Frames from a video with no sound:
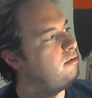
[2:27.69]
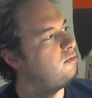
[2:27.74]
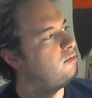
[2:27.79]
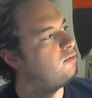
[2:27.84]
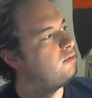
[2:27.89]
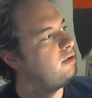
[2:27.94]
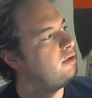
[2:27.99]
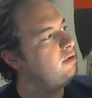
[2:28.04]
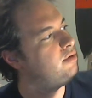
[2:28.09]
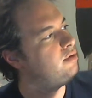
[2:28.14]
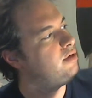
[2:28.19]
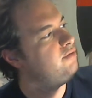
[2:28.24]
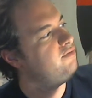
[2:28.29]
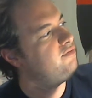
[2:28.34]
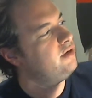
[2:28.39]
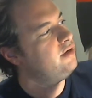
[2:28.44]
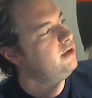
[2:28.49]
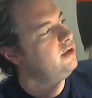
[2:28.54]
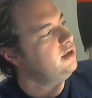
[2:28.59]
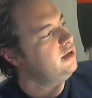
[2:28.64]
really what I'm
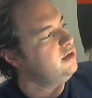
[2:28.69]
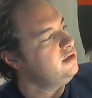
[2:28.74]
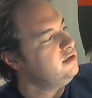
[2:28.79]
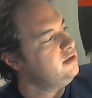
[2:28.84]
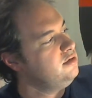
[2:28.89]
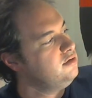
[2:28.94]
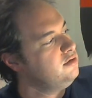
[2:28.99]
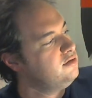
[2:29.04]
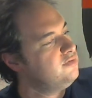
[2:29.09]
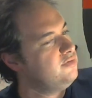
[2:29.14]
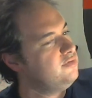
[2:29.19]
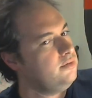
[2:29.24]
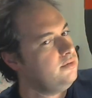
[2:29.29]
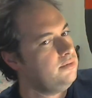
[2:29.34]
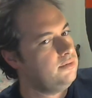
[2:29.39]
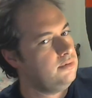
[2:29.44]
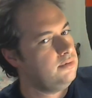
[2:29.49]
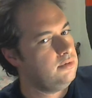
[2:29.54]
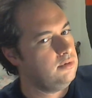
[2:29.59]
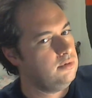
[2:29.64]
finding is
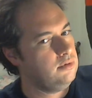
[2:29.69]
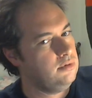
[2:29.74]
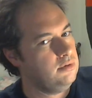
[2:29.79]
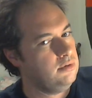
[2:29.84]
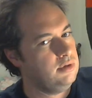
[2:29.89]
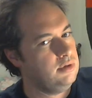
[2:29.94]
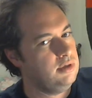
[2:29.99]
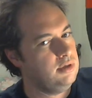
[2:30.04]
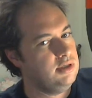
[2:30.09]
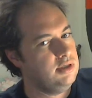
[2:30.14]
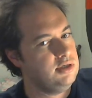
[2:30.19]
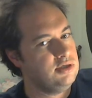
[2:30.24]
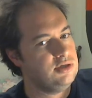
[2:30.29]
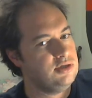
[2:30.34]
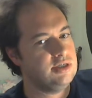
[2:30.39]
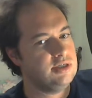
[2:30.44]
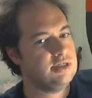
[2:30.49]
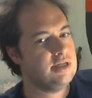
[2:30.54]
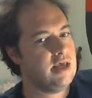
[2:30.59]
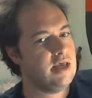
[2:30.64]
useful is
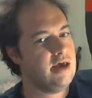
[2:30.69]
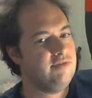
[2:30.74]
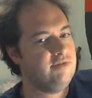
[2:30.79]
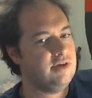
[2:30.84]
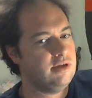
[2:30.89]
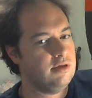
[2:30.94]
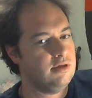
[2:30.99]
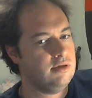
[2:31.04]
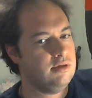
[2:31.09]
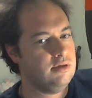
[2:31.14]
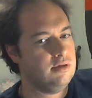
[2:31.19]
just having